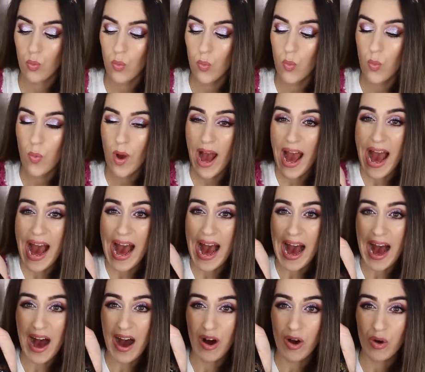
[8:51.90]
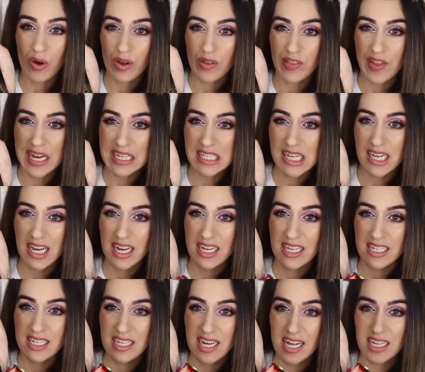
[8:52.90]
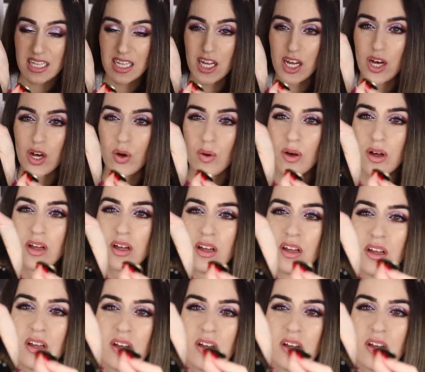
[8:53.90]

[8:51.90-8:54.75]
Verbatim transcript: Wow, that's like a yellow